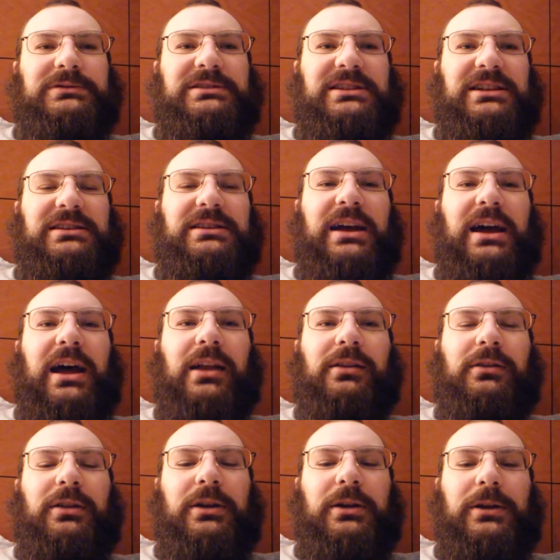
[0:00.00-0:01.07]
did not
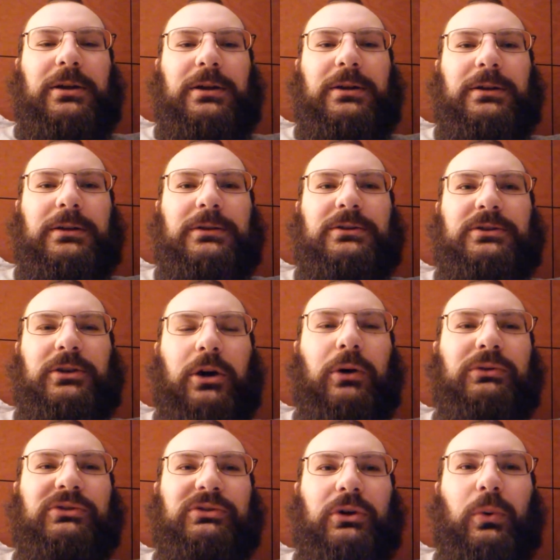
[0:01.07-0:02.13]

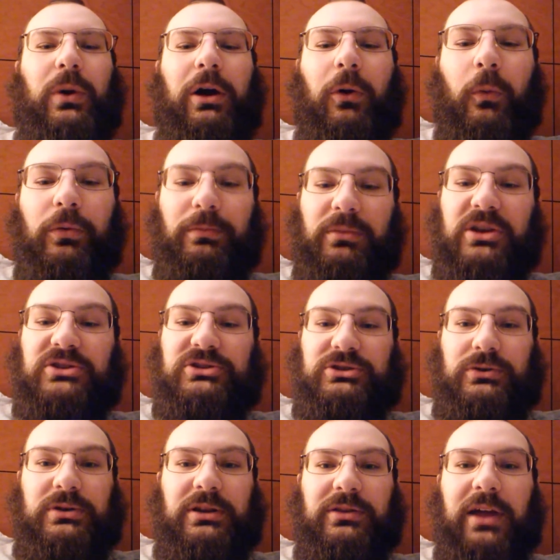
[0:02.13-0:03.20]
go so well with me
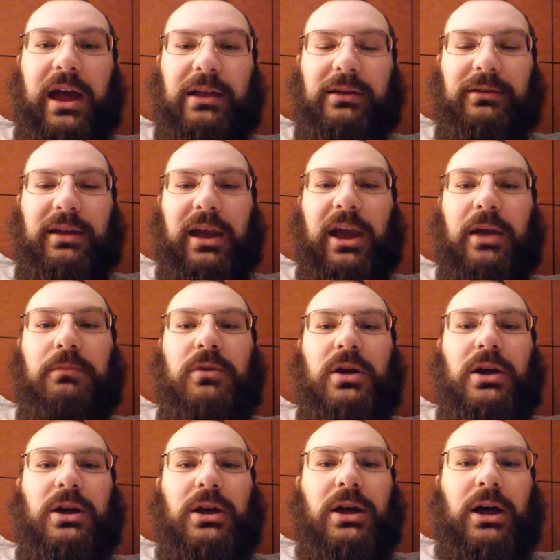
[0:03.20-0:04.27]
shooting that game.
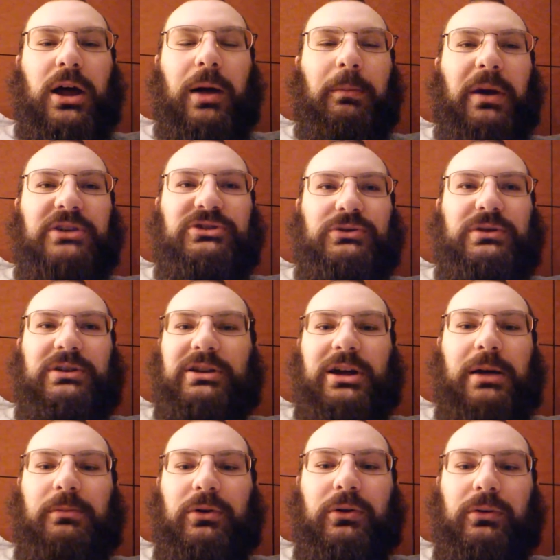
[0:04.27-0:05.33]
Um, my shooting
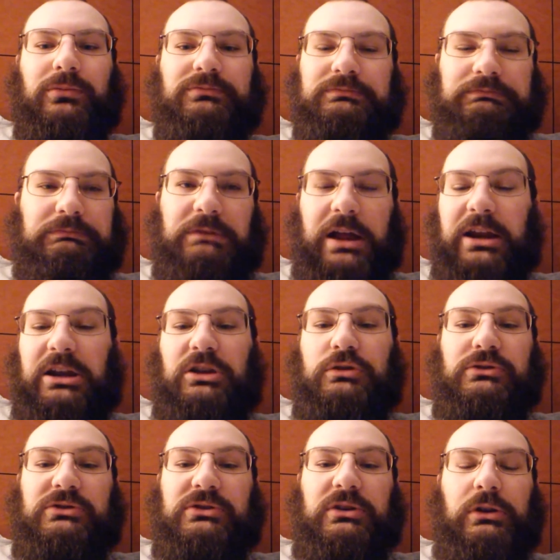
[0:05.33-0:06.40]
combo, I didn't
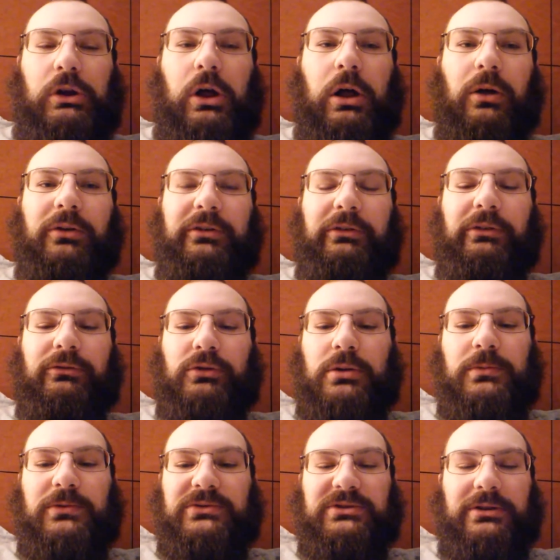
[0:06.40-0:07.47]
use it at all because
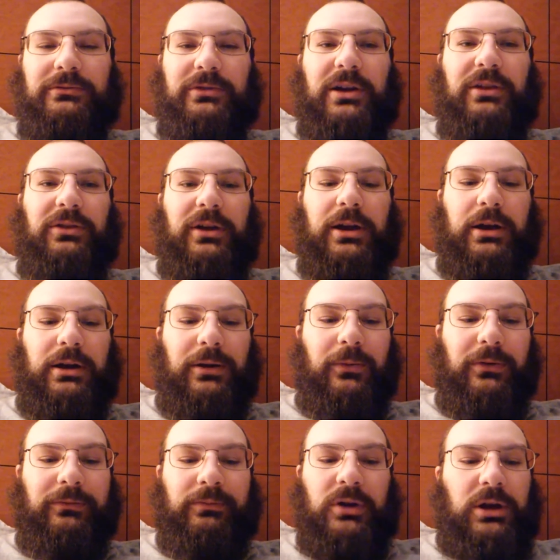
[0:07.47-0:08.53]
Grima was sitting right there and I
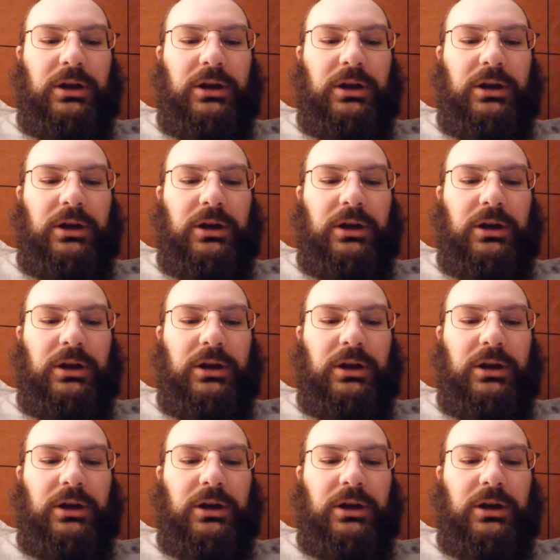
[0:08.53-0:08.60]
would have